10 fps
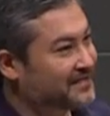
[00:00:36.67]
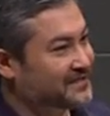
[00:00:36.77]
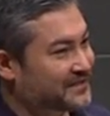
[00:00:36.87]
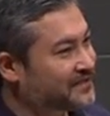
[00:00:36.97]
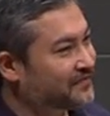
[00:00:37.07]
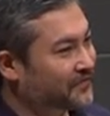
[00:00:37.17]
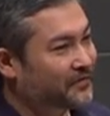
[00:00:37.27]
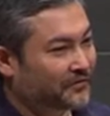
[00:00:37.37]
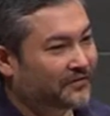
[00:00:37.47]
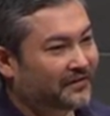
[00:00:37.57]
There's a few
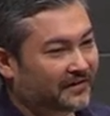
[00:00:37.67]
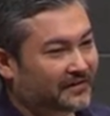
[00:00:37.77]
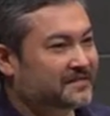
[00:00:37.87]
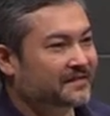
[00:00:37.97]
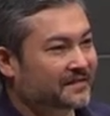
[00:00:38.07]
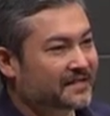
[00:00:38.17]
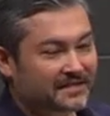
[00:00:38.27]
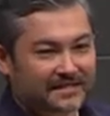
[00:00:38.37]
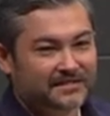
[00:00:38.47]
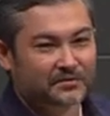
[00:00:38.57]
of you.
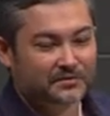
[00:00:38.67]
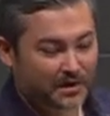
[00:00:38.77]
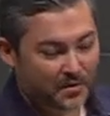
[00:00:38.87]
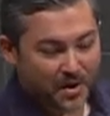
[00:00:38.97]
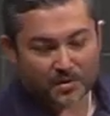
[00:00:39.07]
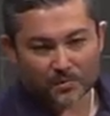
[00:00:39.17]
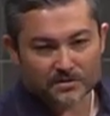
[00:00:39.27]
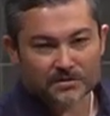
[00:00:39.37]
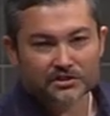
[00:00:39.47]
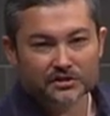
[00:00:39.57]
That's good. So what
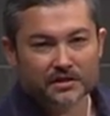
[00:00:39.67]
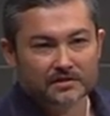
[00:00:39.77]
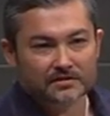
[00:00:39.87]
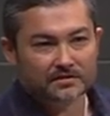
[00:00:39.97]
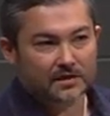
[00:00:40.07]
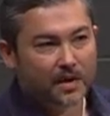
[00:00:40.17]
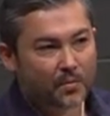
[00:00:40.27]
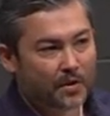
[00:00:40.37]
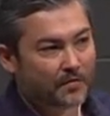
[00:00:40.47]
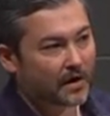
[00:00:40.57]
Accenture does is that
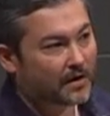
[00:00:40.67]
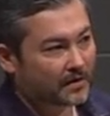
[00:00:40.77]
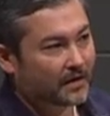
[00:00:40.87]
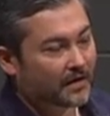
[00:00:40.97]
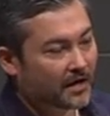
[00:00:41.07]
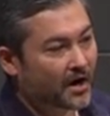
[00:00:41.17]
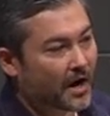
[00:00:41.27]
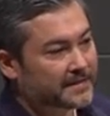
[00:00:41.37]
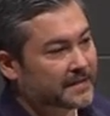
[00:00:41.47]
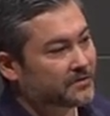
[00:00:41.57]
we're an
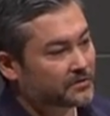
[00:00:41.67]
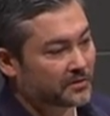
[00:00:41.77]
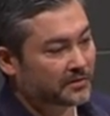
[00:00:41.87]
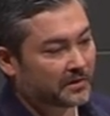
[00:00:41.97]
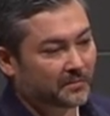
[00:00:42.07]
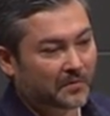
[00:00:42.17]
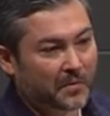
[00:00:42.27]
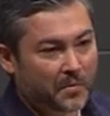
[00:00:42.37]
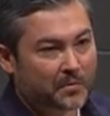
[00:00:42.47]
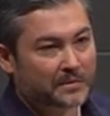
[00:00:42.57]
IT consulting company.